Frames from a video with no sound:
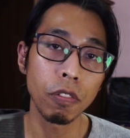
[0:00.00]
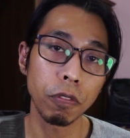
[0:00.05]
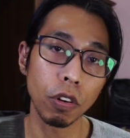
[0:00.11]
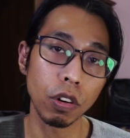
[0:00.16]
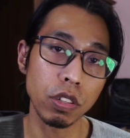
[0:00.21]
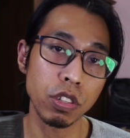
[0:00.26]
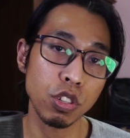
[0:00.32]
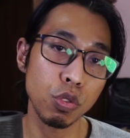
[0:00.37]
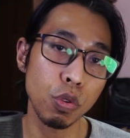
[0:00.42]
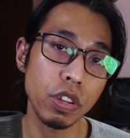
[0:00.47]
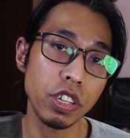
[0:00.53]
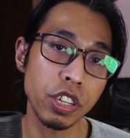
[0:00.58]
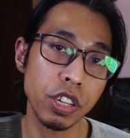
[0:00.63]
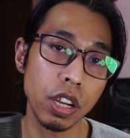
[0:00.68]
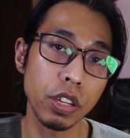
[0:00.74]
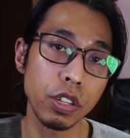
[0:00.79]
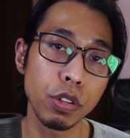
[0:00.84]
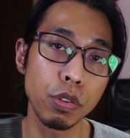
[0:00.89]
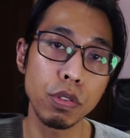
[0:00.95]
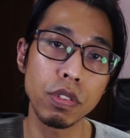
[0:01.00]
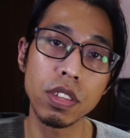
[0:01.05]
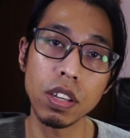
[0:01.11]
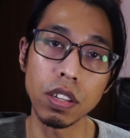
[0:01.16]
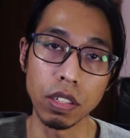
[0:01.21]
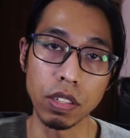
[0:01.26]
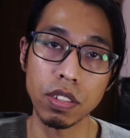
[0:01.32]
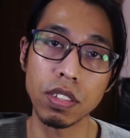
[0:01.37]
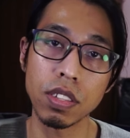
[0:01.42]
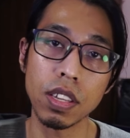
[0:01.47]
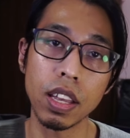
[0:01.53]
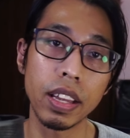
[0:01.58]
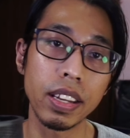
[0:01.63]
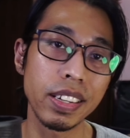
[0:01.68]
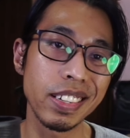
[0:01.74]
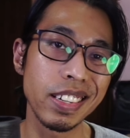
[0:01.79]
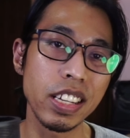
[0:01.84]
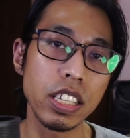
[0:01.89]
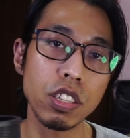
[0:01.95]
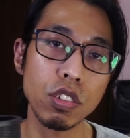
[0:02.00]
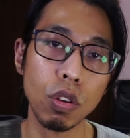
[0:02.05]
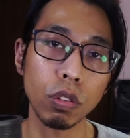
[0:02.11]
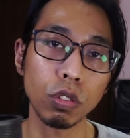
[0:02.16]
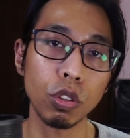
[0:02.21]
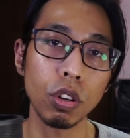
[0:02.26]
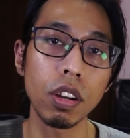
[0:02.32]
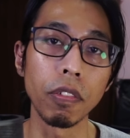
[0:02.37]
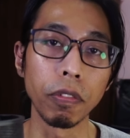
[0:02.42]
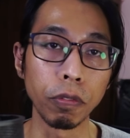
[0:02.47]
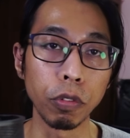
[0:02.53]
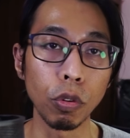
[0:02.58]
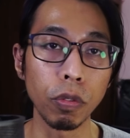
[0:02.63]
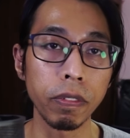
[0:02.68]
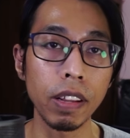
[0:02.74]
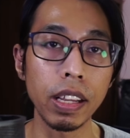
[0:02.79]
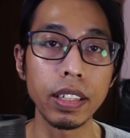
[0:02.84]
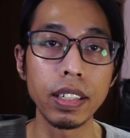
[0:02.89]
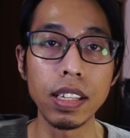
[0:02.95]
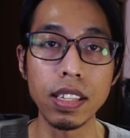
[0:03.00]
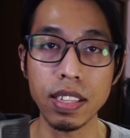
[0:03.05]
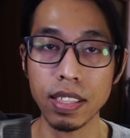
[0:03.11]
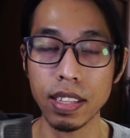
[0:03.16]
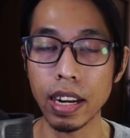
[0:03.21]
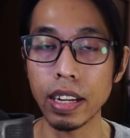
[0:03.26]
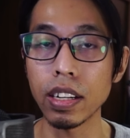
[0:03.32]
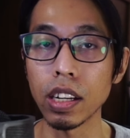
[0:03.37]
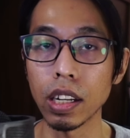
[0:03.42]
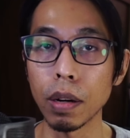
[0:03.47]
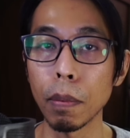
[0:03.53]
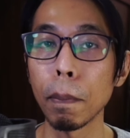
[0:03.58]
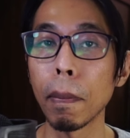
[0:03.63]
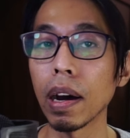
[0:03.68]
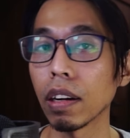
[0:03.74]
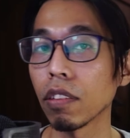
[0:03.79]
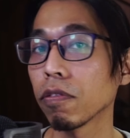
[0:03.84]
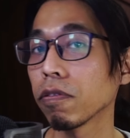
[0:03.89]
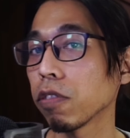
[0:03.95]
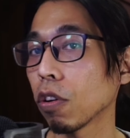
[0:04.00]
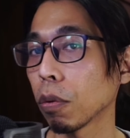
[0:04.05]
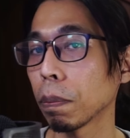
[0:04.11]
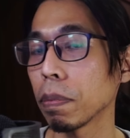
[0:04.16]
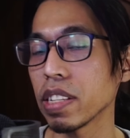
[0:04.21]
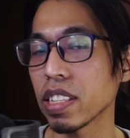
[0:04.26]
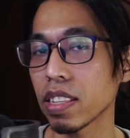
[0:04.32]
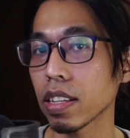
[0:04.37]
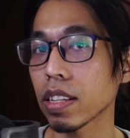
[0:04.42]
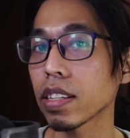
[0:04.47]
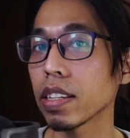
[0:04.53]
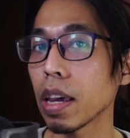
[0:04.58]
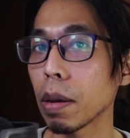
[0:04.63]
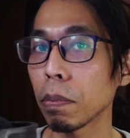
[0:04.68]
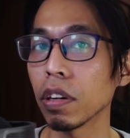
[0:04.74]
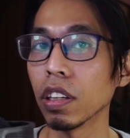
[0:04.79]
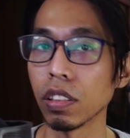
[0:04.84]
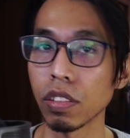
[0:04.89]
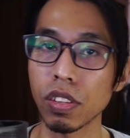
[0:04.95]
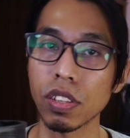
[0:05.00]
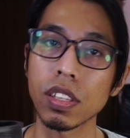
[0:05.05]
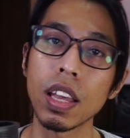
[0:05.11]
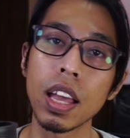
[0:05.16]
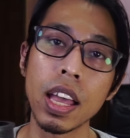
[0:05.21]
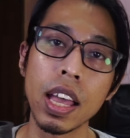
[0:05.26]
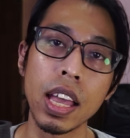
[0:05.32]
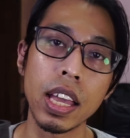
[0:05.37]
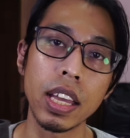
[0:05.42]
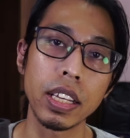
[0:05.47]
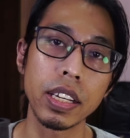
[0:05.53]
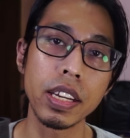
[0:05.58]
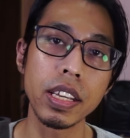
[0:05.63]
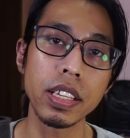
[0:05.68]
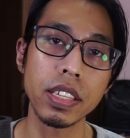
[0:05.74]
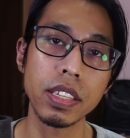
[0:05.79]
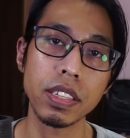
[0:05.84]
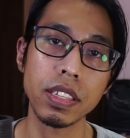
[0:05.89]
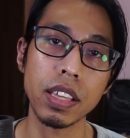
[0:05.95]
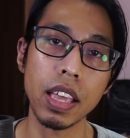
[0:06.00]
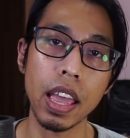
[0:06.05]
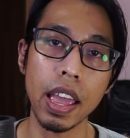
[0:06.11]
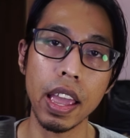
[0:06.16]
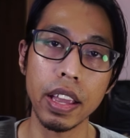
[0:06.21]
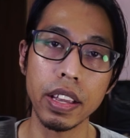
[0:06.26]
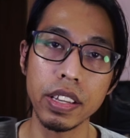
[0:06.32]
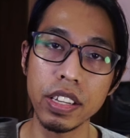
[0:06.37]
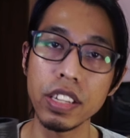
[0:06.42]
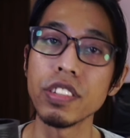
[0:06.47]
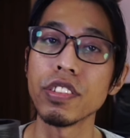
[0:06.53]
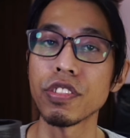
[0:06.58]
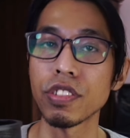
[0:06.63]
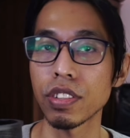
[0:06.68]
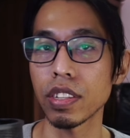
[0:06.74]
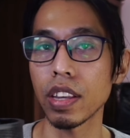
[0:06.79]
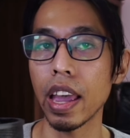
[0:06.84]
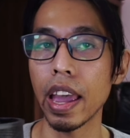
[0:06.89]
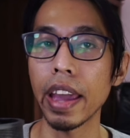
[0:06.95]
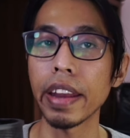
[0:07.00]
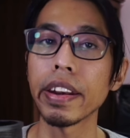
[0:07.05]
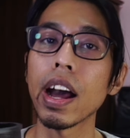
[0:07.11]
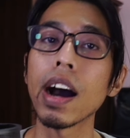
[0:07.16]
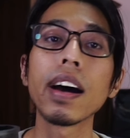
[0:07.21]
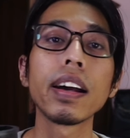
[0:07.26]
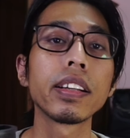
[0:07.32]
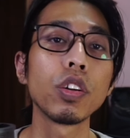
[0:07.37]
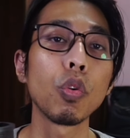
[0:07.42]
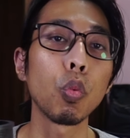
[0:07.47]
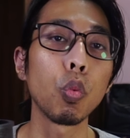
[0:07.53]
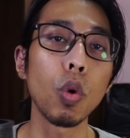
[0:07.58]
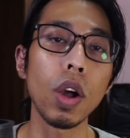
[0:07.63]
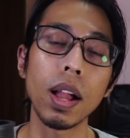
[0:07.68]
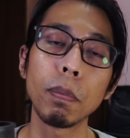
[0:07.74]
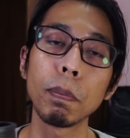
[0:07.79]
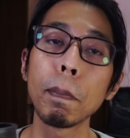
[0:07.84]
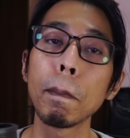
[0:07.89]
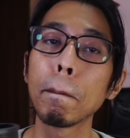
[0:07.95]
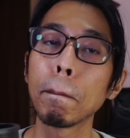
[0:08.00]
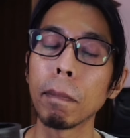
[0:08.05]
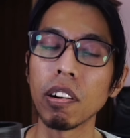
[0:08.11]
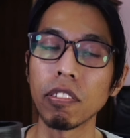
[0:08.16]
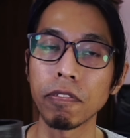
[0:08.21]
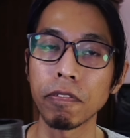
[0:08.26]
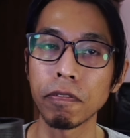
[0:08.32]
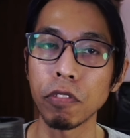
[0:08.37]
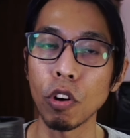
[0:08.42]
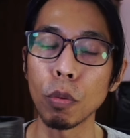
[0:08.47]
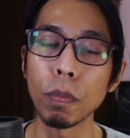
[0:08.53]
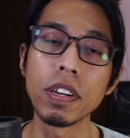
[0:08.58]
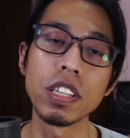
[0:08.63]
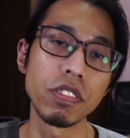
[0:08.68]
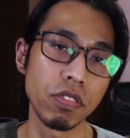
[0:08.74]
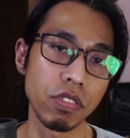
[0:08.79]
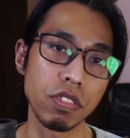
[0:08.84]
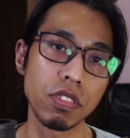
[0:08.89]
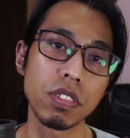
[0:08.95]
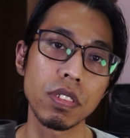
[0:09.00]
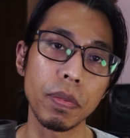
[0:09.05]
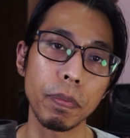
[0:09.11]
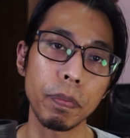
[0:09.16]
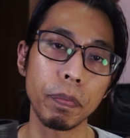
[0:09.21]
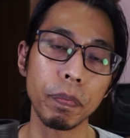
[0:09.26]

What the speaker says: For Switch users, this controller fulfills the standard, but for PC gamers, this is an underwhelming performance.